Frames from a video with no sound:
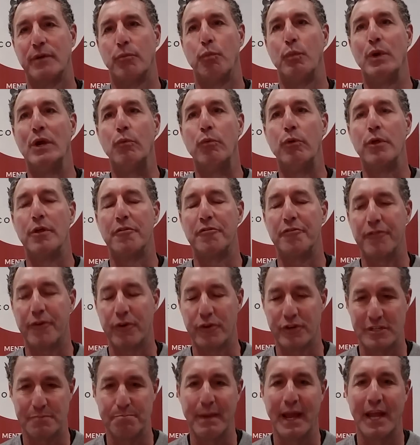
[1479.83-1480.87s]
we were the
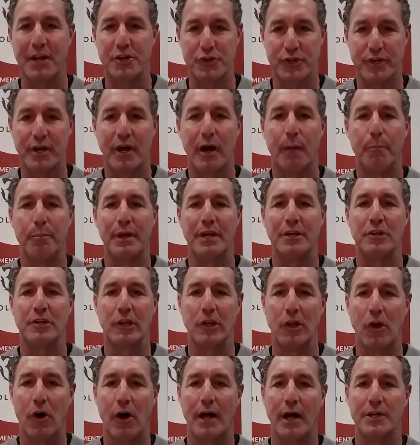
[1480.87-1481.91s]
first major company to
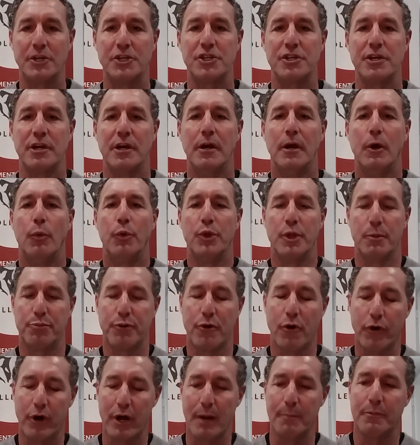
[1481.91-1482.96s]
launch with a
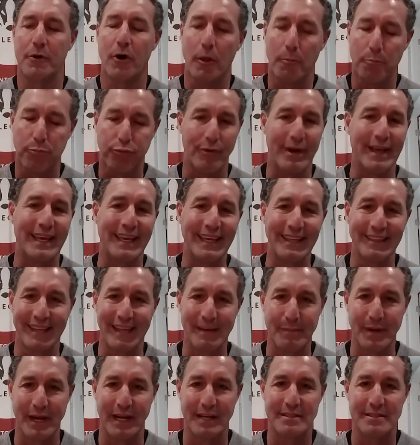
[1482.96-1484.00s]
program called Breaking
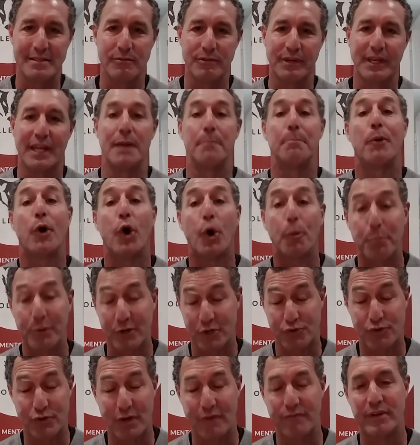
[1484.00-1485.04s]
Limits, a kind of
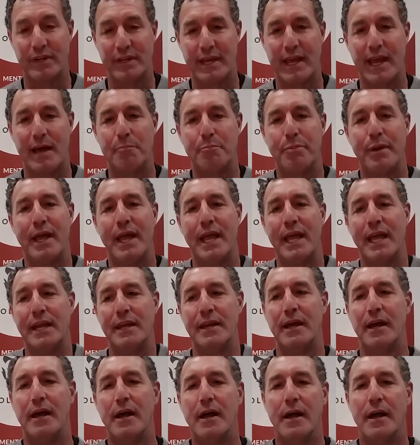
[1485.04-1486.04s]
purpose-driven campaign